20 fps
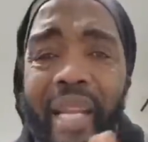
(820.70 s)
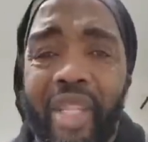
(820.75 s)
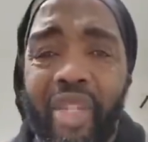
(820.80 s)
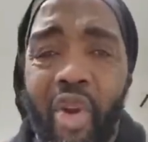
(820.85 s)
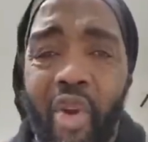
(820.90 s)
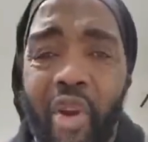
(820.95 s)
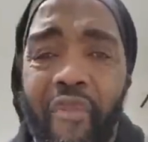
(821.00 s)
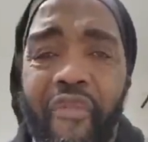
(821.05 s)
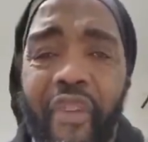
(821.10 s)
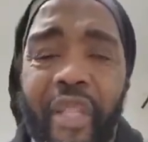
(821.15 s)

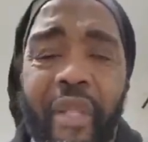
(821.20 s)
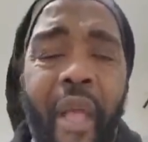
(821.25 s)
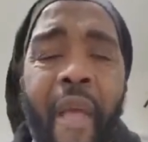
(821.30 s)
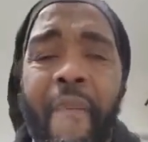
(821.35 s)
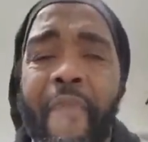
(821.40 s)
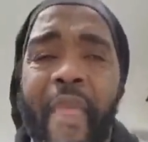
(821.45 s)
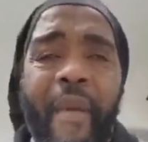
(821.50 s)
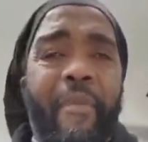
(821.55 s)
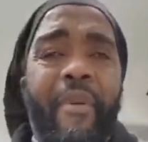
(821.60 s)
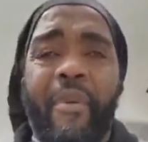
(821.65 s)
turned in
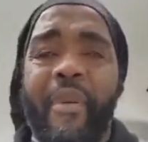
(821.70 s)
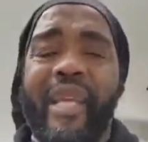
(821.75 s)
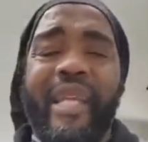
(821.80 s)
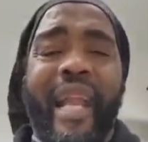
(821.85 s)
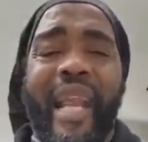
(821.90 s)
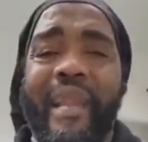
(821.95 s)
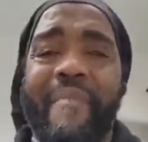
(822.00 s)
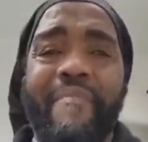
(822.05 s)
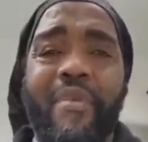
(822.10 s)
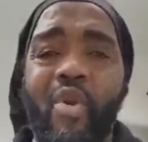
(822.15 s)

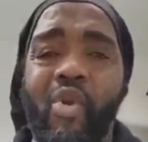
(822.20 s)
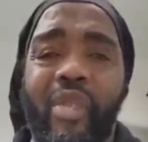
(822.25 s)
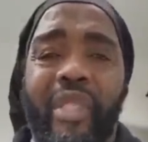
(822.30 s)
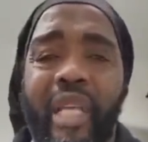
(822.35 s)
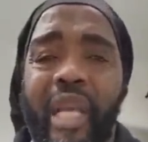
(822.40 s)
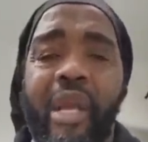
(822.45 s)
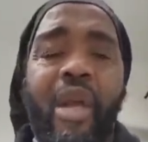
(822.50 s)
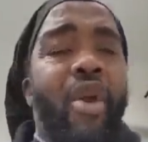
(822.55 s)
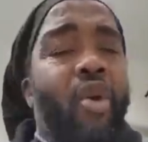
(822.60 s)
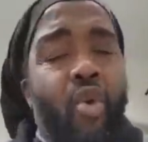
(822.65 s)
the
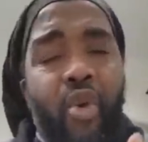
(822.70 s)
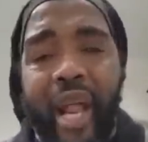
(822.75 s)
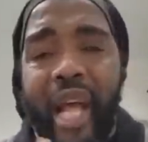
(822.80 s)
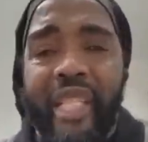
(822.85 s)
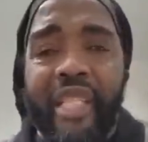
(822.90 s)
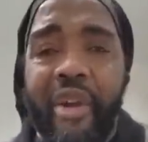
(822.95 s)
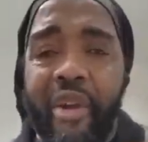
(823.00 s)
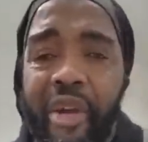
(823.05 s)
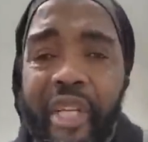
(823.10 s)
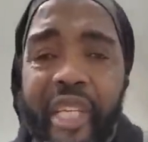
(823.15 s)
music could
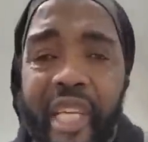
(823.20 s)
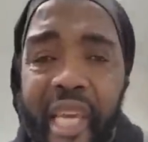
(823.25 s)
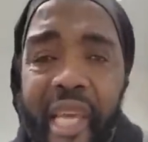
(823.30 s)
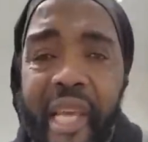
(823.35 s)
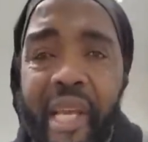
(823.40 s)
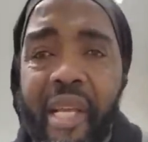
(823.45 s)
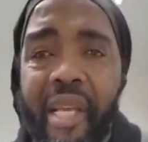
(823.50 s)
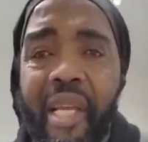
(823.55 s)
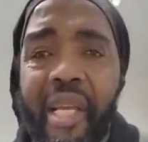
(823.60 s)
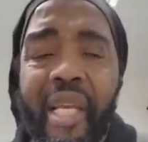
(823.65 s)
have turned
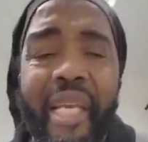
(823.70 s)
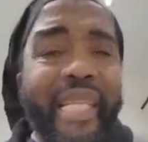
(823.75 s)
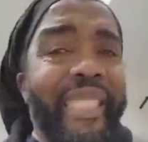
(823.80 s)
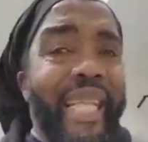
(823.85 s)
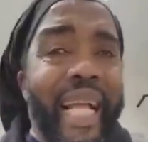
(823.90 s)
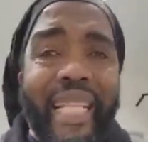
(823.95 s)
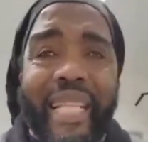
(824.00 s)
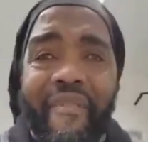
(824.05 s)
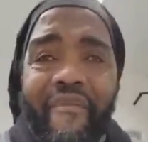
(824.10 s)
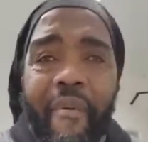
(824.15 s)
king. It's
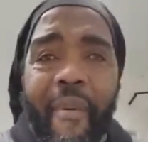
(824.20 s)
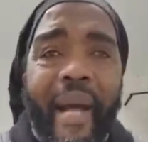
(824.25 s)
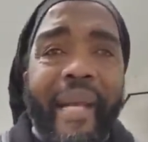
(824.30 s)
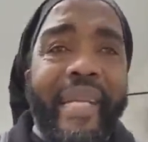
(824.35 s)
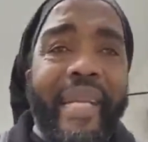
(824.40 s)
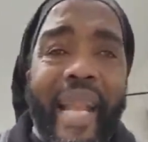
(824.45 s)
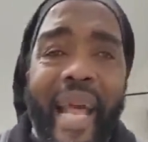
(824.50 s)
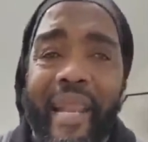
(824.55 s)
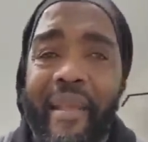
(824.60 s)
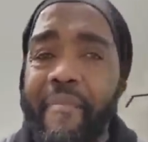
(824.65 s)
not
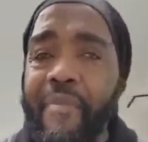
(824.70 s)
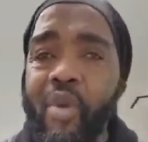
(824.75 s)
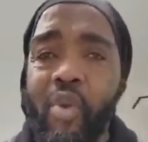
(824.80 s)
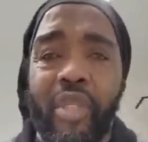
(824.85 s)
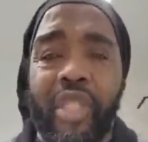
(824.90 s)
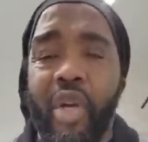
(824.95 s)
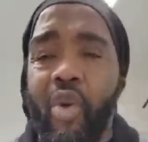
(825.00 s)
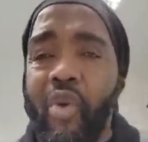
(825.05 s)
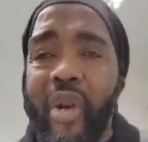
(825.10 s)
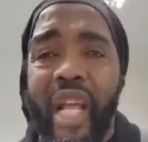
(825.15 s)
everybody in the
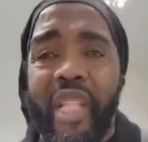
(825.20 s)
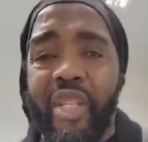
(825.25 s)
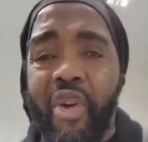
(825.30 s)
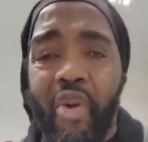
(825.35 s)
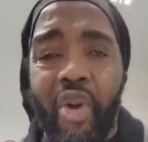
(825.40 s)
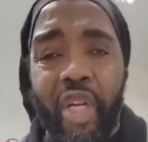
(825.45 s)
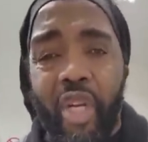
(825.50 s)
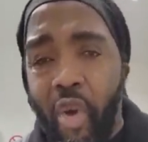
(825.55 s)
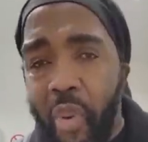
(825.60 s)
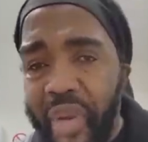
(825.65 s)
music could have
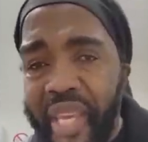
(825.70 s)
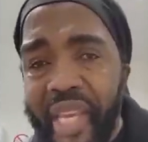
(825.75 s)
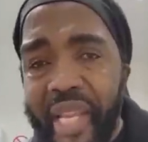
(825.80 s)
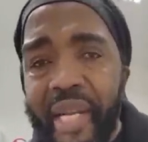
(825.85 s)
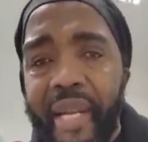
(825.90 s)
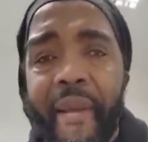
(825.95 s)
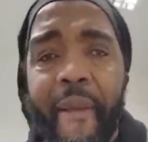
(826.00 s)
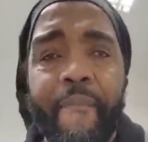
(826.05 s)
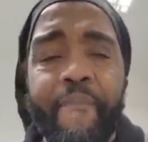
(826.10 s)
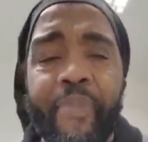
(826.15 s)
turned
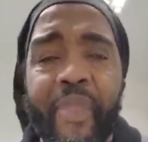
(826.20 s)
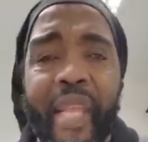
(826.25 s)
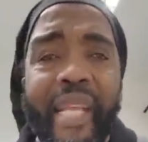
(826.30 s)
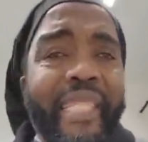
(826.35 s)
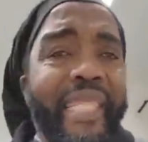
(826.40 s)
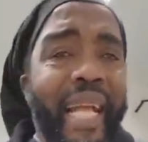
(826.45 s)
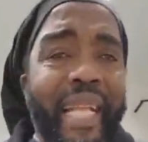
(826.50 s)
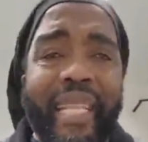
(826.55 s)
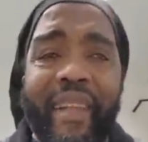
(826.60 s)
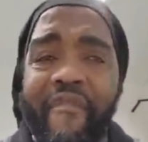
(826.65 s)
queen.
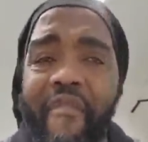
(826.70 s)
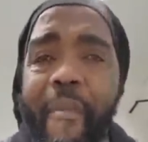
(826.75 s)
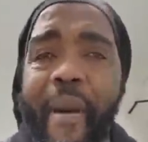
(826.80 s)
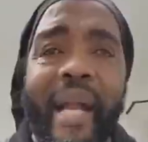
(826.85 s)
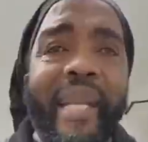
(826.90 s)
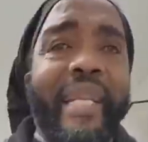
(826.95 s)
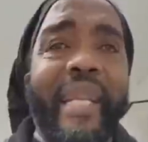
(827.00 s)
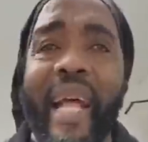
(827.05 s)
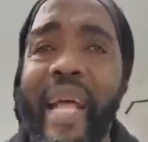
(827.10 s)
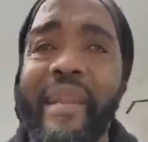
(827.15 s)
It's not
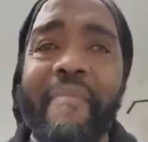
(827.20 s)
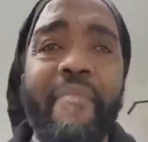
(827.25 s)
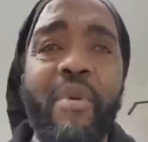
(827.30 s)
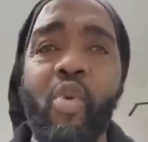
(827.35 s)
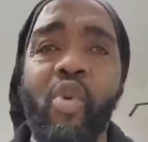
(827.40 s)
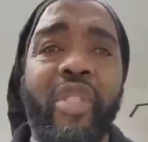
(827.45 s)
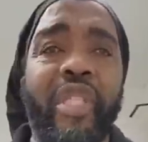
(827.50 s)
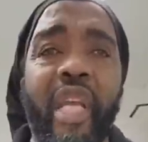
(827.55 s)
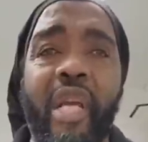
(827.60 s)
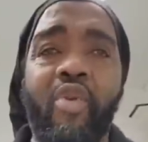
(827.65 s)
everybody in the
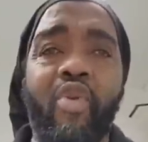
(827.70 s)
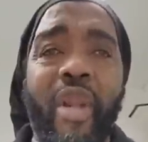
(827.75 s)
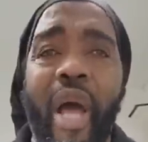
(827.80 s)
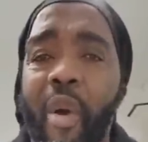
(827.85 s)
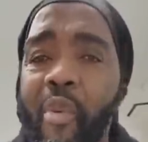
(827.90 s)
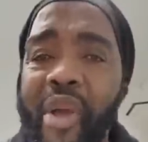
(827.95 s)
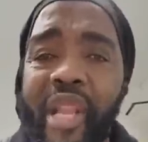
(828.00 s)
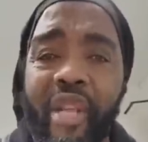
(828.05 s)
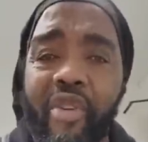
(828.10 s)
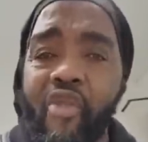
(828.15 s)
music could
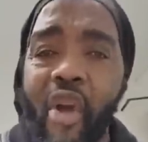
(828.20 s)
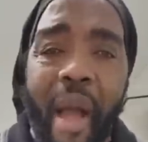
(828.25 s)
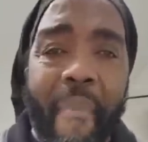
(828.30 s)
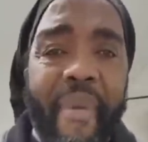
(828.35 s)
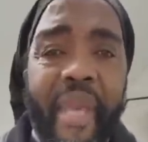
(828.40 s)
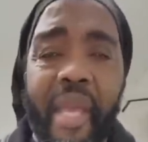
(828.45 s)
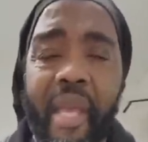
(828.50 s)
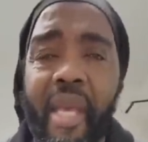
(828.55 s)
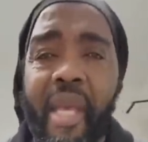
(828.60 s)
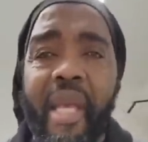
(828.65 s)
have win
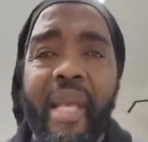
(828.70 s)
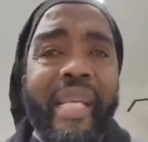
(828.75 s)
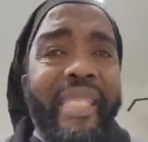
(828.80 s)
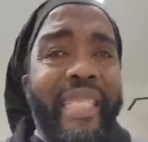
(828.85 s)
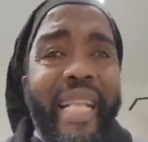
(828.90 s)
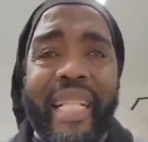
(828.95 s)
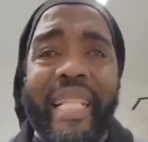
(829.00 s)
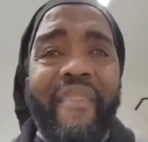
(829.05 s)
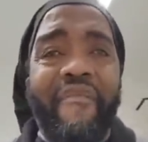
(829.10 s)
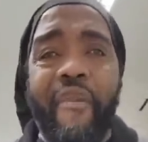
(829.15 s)
Grammy. It's
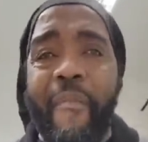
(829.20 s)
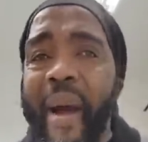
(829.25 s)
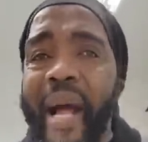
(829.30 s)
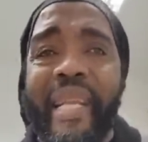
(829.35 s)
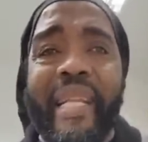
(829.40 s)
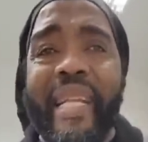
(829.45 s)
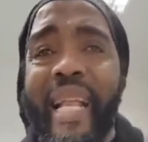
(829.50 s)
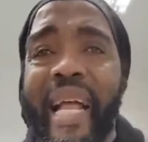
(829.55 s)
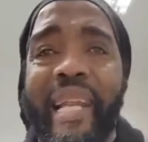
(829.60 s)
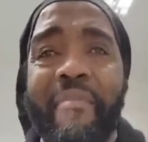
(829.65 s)
not
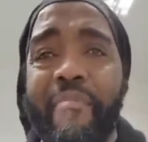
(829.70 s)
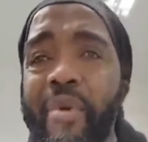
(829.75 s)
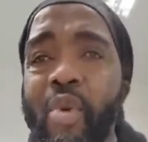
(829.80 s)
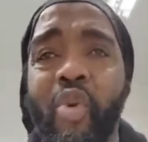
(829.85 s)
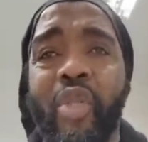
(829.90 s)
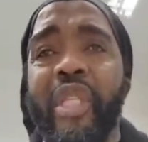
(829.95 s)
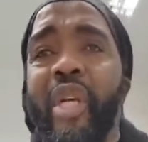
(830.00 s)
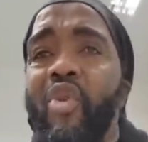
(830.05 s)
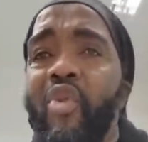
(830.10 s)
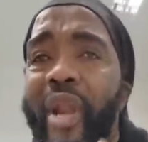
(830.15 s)
everybody in the
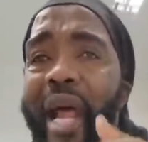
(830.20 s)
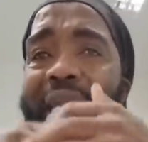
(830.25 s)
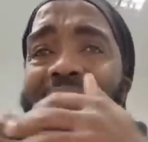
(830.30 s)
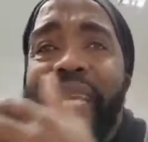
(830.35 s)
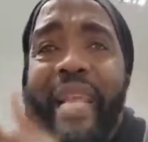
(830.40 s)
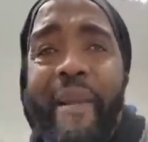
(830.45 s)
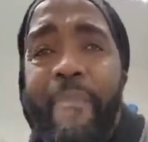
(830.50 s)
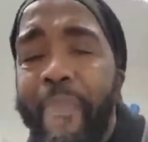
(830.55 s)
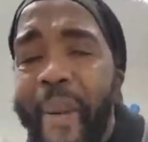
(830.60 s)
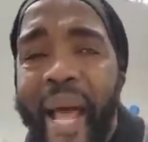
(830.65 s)
music could have
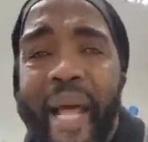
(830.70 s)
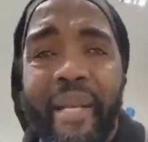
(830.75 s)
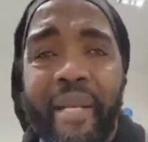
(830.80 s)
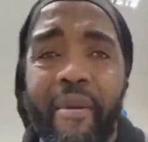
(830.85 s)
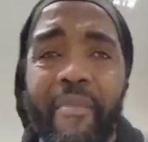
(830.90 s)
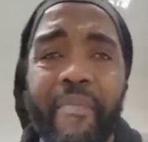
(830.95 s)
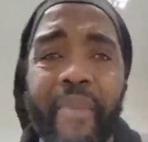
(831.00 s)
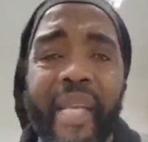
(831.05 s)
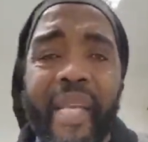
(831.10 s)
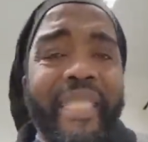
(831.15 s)
sell
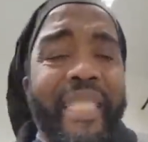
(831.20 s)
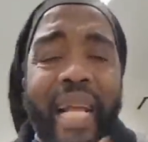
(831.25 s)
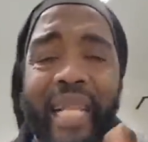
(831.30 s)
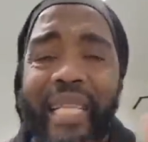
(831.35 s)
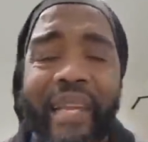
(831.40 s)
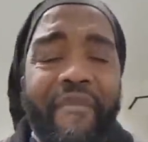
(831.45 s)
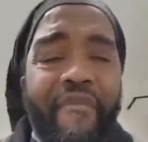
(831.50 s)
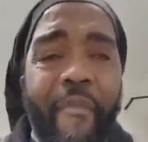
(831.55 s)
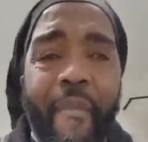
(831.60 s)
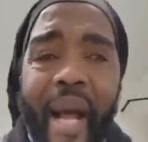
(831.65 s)
platinum. It's
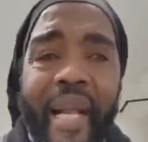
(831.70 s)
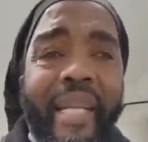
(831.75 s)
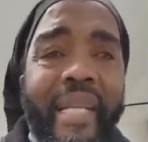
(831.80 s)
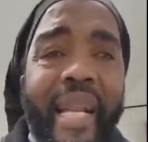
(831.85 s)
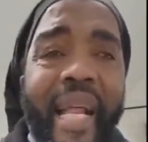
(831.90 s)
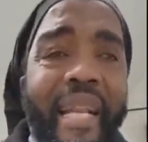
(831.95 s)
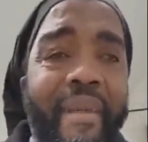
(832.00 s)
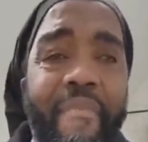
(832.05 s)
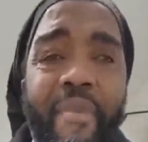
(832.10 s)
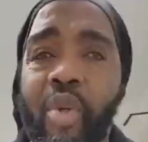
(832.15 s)
not everybody in
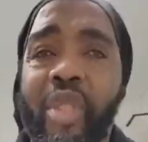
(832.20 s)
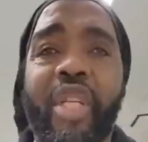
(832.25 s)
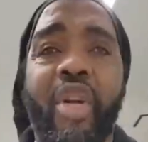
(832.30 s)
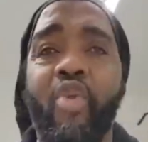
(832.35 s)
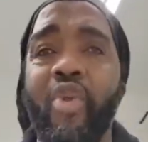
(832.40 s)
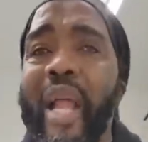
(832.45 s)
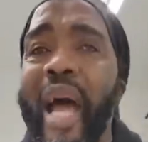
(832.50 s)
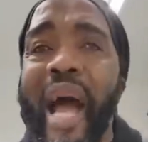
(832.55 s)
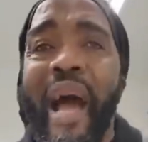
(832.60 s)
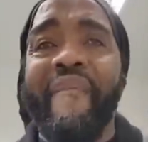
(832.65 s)
the music
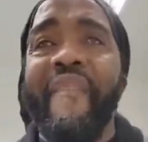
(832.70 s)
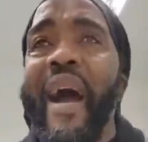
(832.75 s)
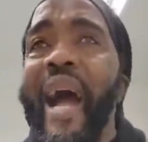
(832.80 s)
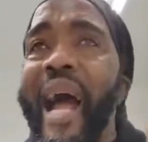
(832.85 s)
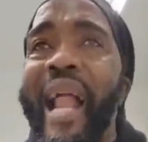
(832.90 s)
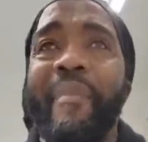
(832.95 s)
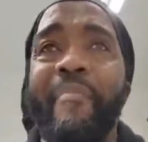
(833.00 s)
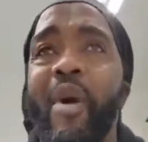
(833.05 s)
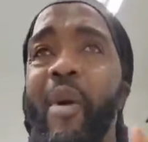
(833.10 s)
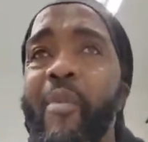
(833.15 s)
could have an
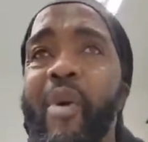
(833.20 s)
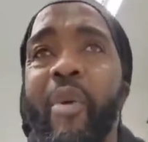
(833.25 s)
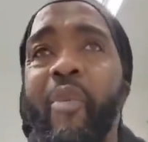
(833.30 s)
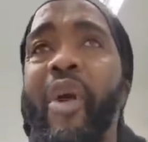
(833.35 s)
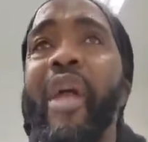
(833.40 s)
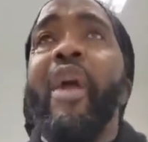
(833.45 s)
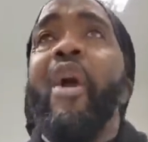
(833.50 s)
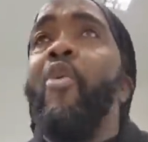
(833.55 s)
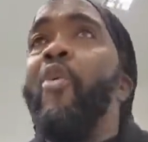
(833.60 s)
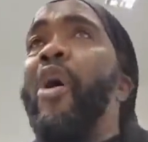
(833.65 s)
album
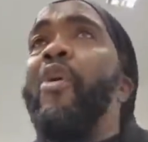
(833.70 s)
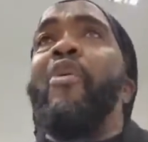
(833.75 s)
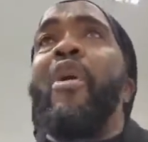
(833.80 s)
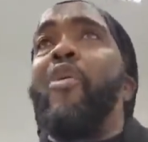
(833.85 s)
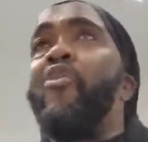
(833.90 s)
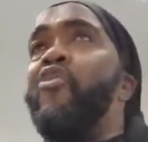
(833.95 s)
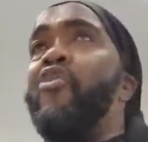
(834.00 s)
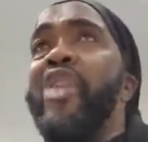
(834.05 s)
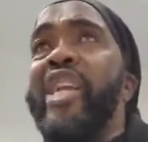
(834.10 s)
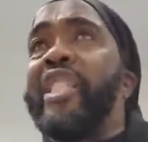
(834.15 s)

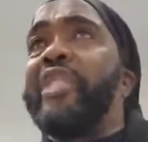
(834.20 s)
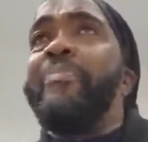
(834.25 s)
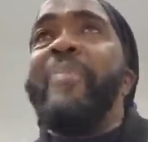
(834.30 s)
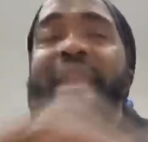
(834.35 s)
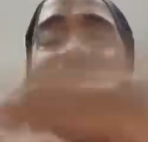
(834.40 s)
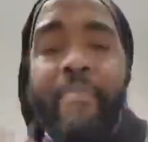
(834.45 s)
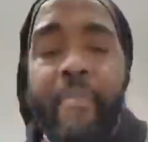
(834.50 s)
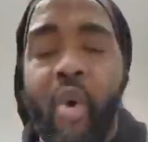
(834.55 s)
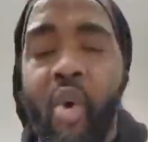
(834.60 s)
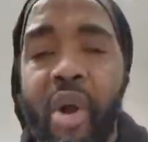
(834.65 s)
where reach
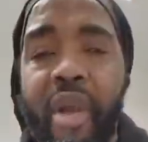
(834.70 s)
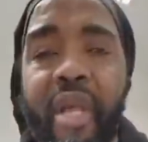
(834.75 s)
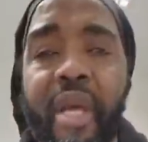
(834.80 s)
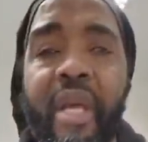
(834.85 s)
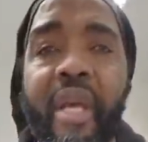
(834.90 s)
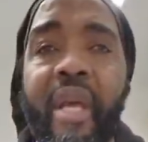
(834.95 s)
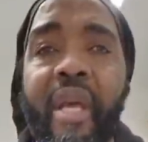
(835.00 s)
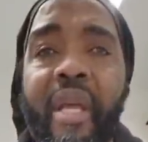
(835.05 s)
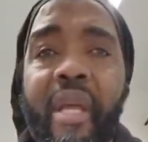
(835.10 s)
Billboard.